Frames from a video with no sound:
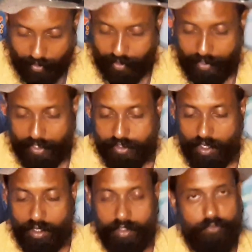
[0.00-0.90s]
Next
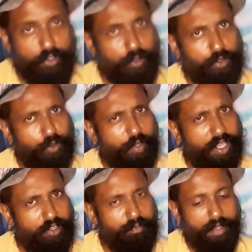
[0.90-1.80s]
card for you too,
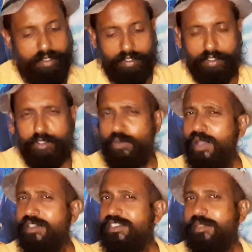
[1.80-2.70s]
Eight of Pentacles. Wow,
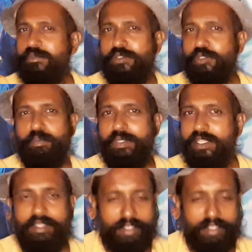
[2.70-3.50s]
it seems to be the